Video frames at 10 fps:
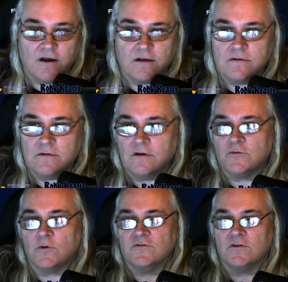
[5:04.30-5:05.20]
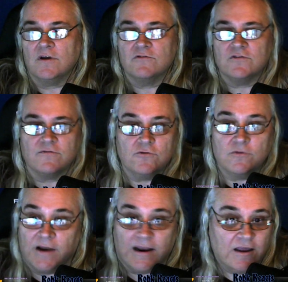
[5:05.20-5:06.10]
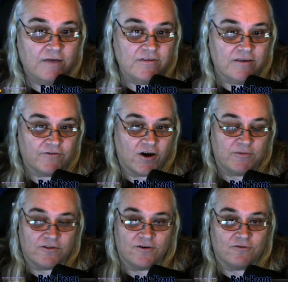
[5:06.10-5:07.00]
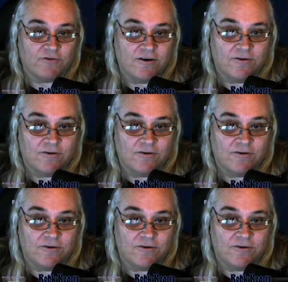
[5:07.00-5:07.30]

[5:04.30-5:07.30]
on, you know, as well as the cover stuff they're doing. But I love the environment they're here right